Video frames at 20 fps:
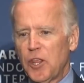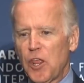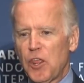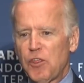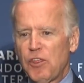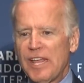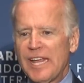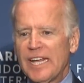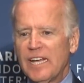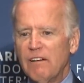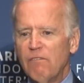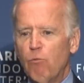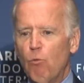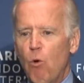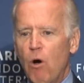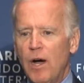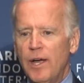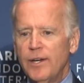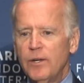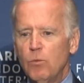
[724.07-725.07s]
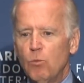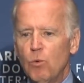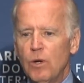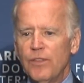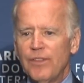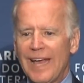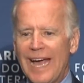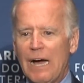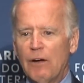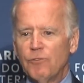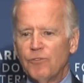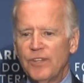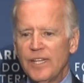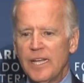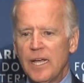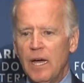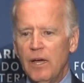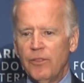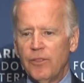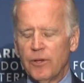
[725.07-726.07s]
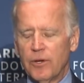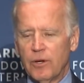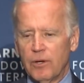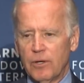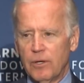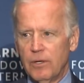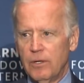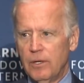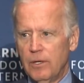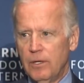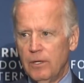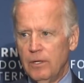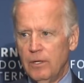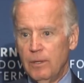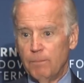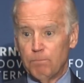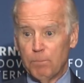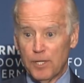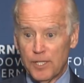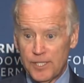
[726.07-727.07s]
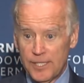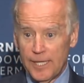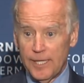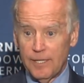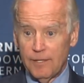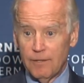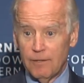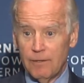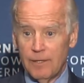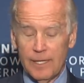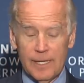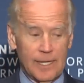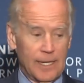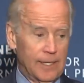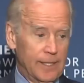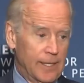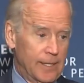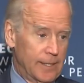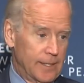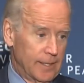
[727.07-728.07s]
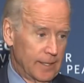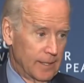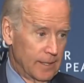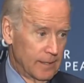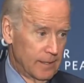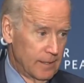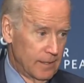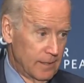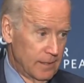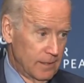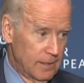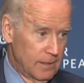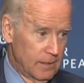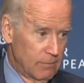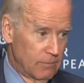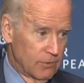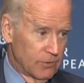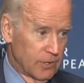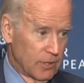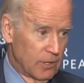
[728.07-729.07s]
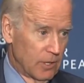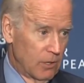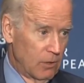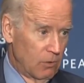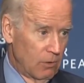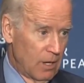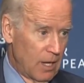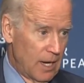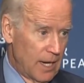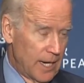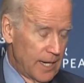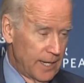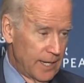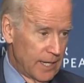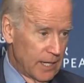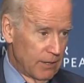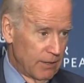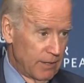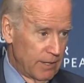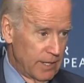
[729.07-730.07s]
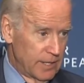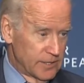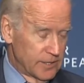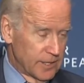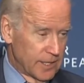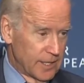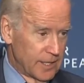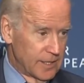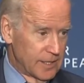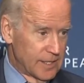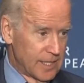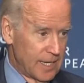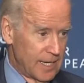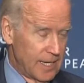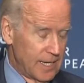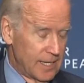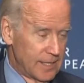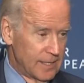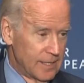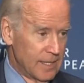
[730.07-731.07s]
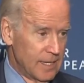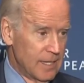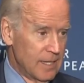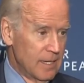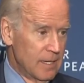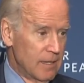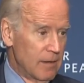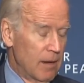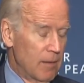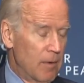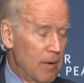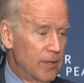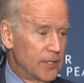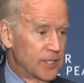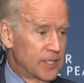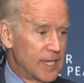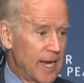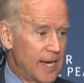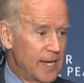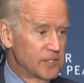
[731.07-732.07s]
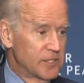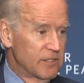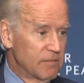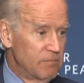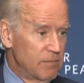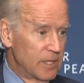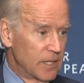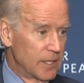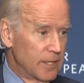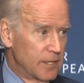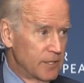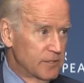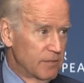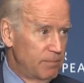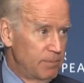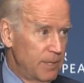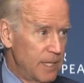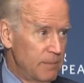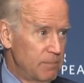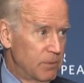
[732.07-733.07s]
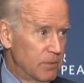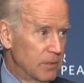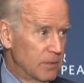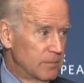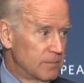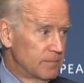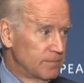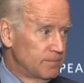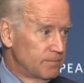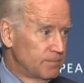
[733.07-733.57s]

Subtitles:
it, to think of one without the other, particularly in India, with the low-lying areas that contain tens of millions of people.